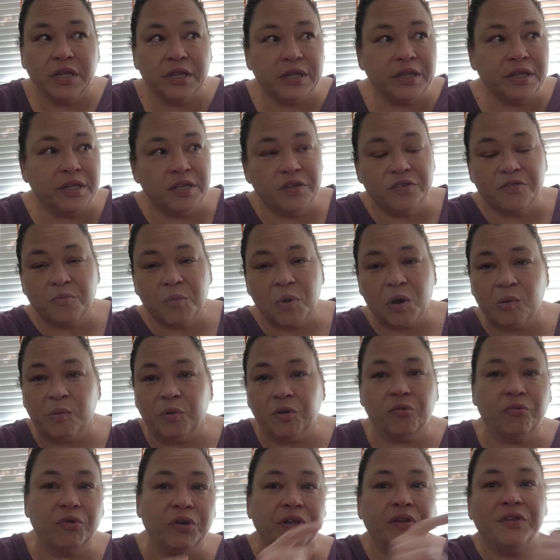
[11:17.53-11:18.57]
this
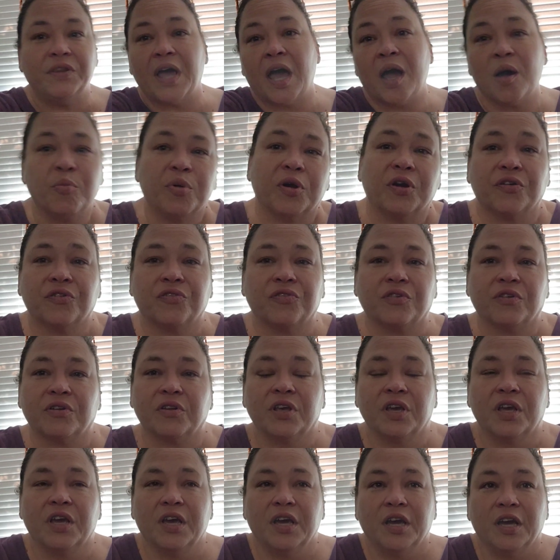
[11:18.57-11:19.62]
moment with that person.
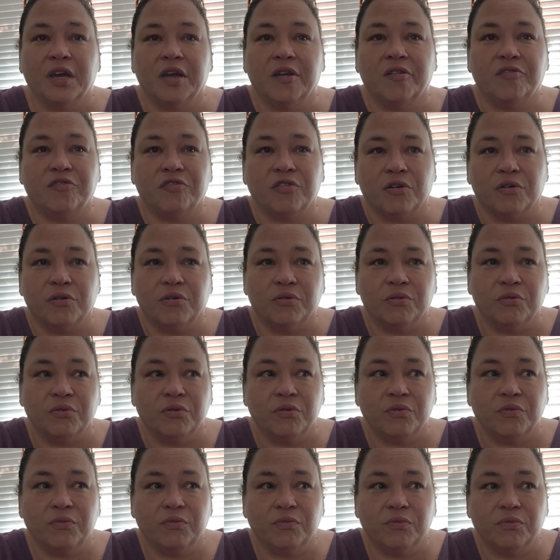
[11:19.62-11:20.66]
And so,
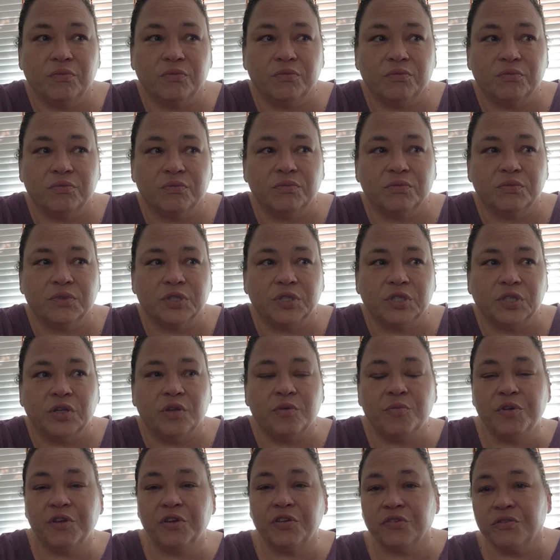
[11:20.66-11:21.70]
you know,
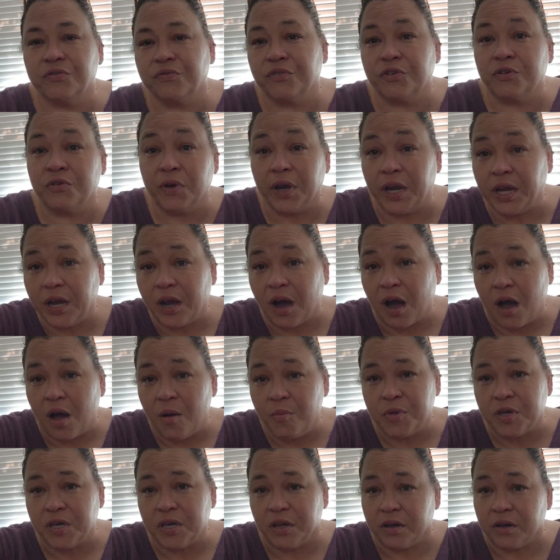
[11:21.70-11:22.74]
because of a great
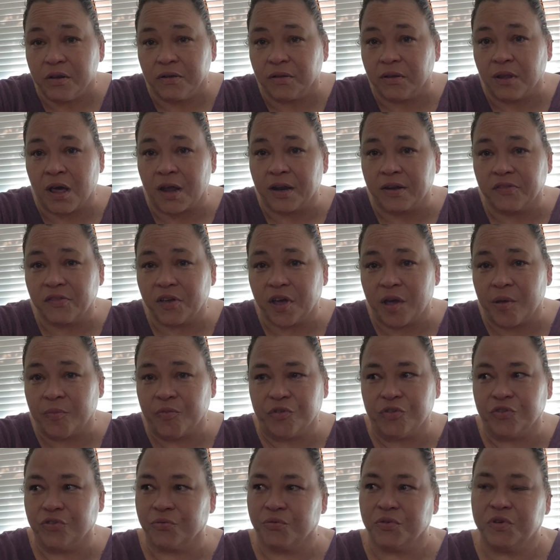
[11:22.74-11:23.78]
comment, a lot of
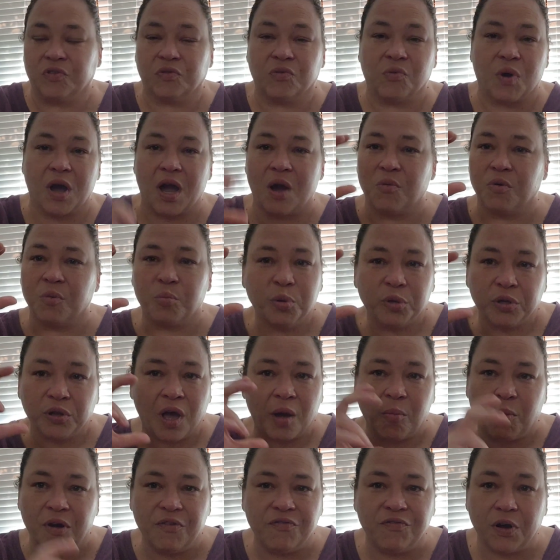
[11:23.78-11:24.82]
times is the reason why I would pull
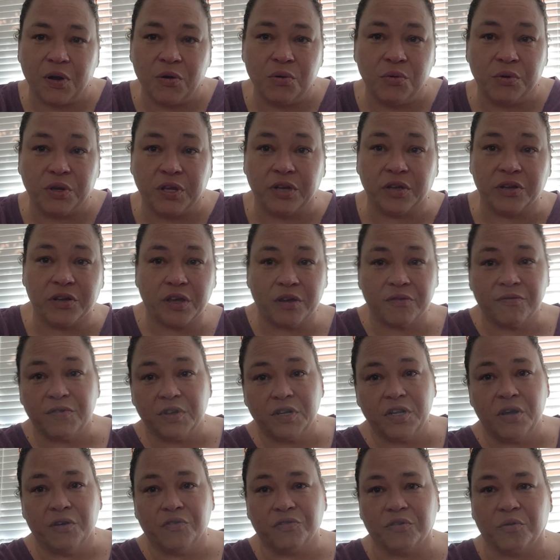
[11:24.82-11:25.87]
out my phone and
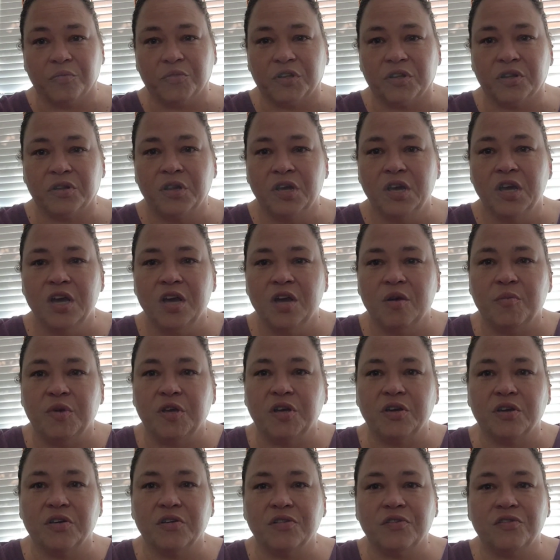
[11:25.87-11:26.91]
video something,
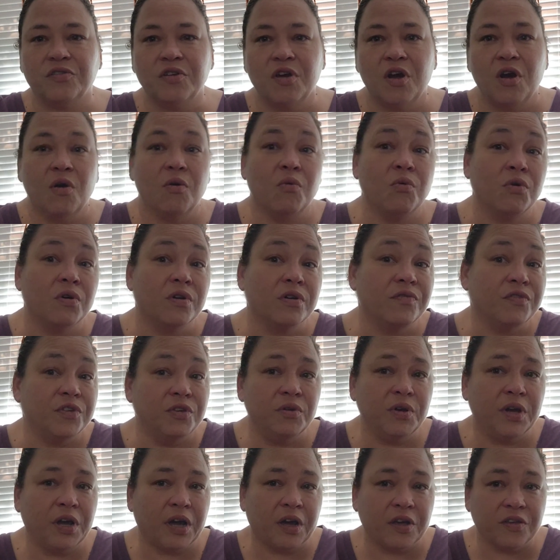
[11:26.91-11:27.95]
because one of
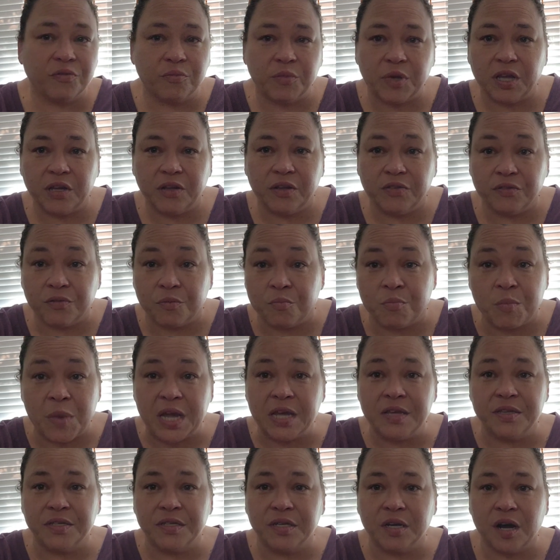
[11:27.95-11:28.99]
you guys made this
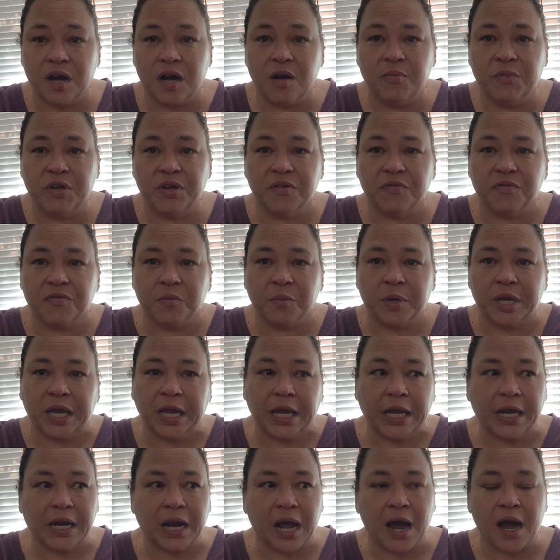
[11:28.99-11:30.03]
amazing comment for
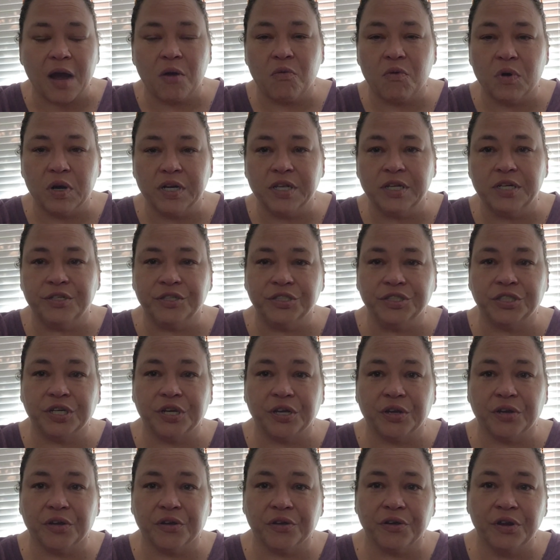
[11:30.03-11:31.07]
me, and I wanted to
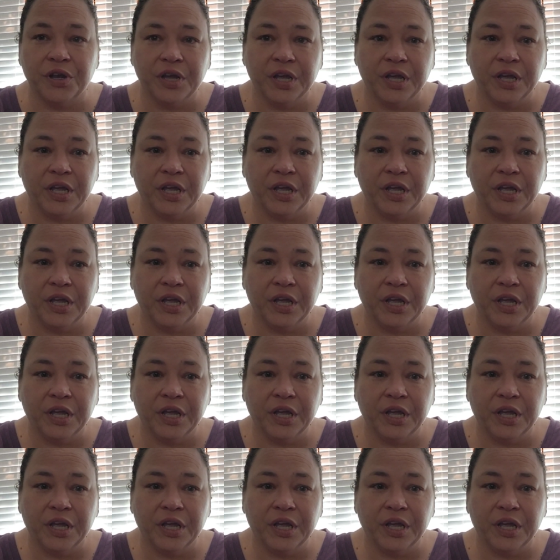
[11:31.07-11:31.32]
share